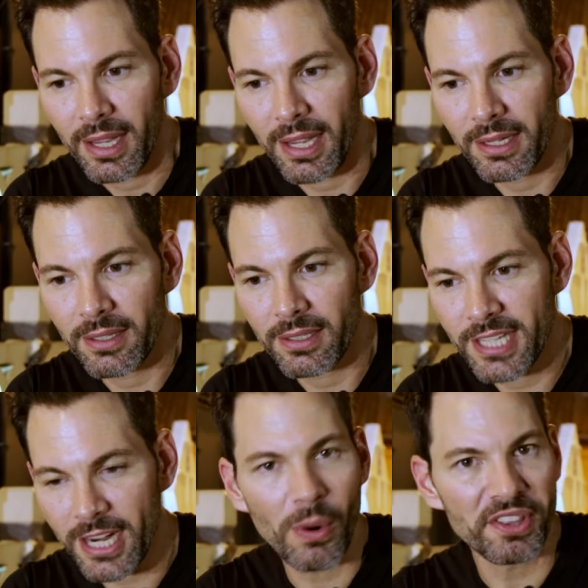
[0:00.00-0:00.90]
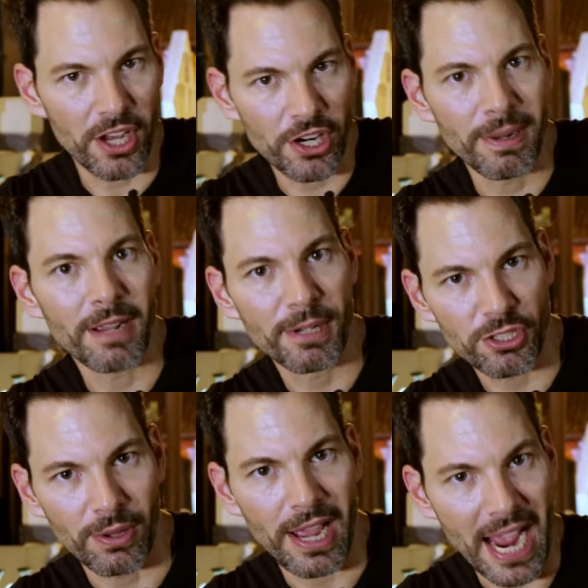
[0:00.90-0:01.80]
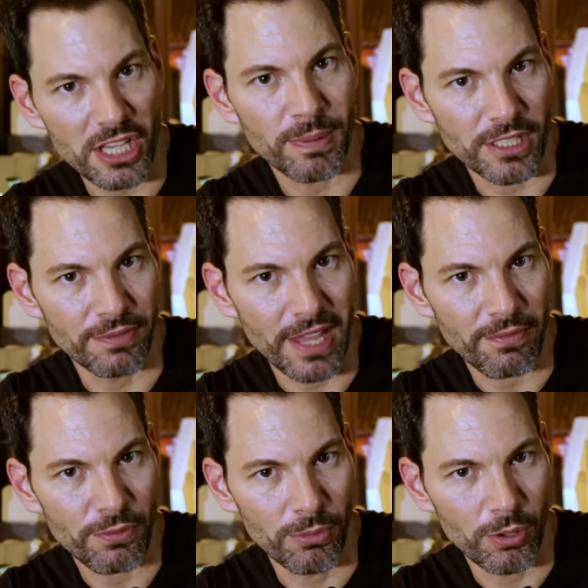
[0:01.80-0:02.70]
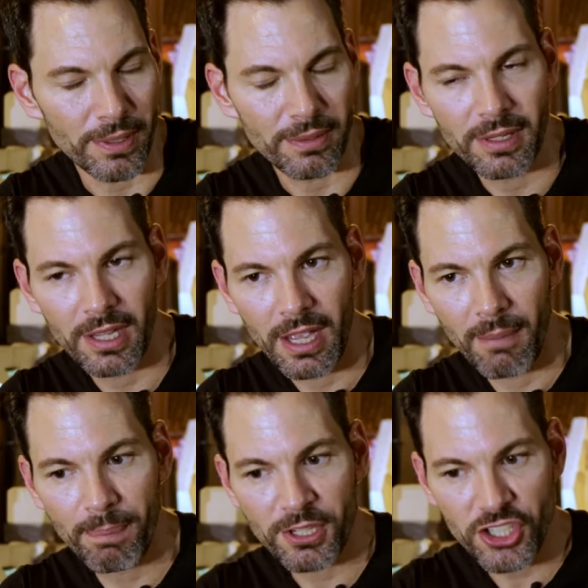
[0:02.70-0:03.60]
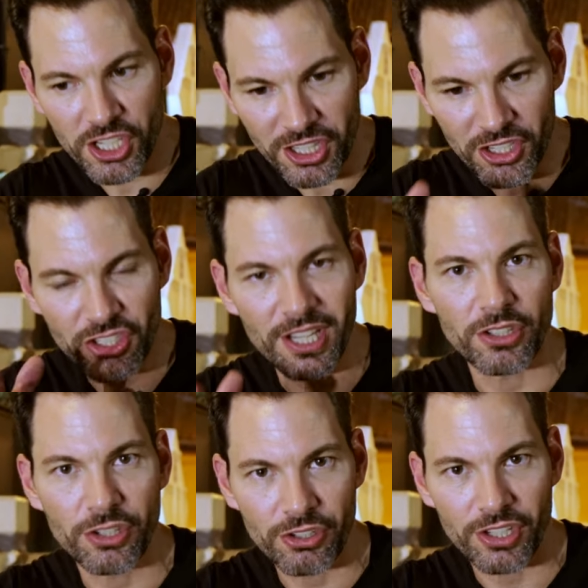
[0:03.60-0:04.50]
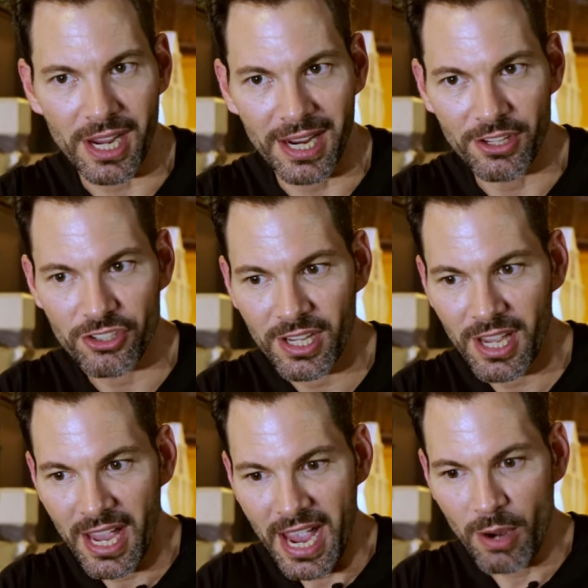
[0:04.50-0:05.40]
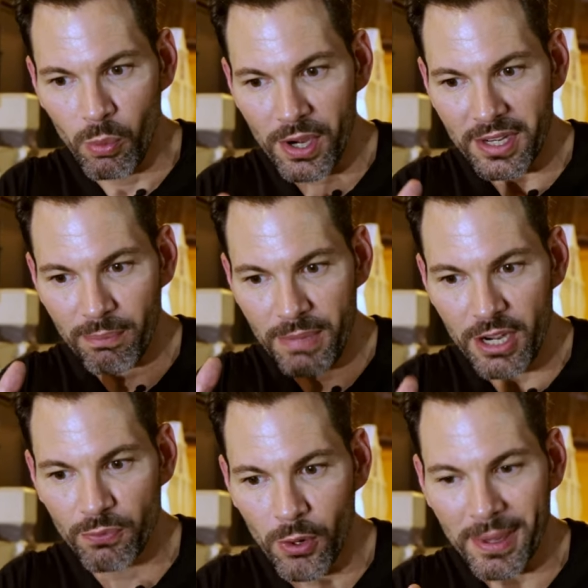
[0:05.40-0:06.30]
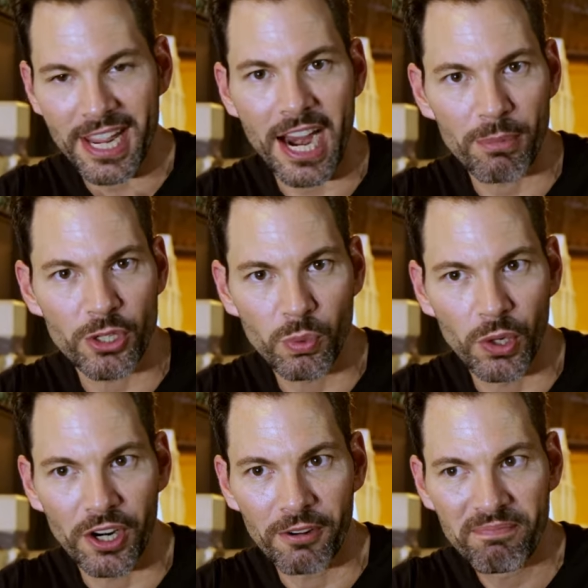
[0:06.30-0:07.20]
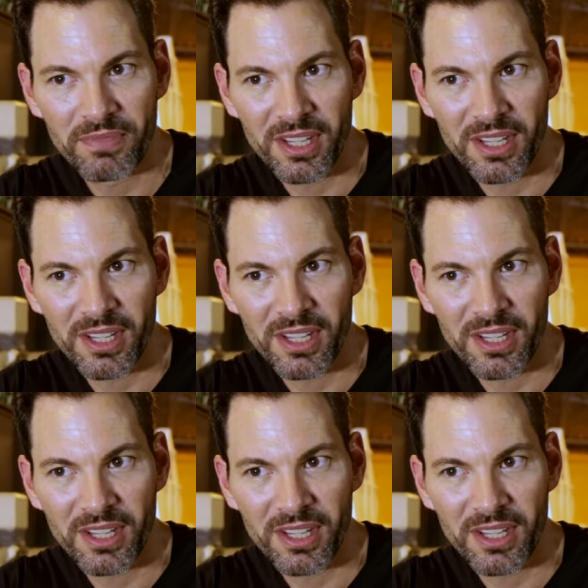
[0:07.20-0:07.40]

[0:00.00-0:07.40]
And take away the 100 megapixel aspect of that for a moment, but just the sensor size and what medium format cameras were